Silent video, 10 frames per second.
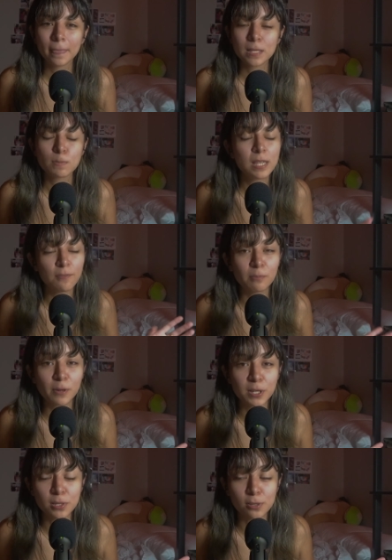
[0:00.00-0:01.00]
Speaking from
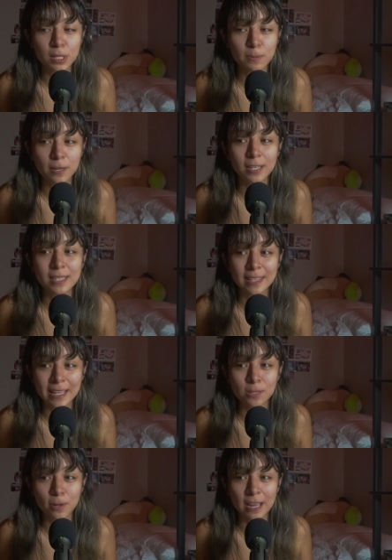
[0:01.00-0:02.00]
personal experience,
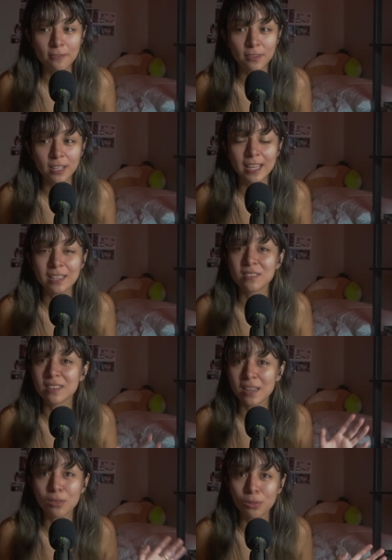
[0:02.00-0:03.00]
that's what I feel like
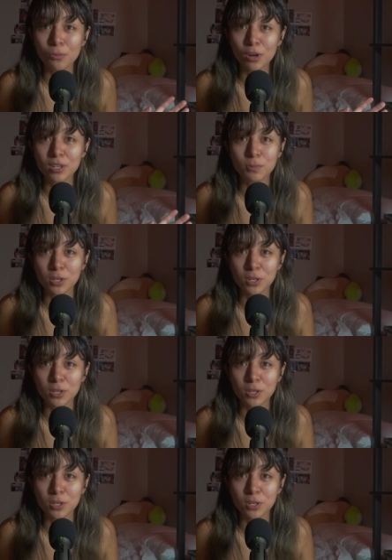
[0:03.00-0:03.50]
is like the worst,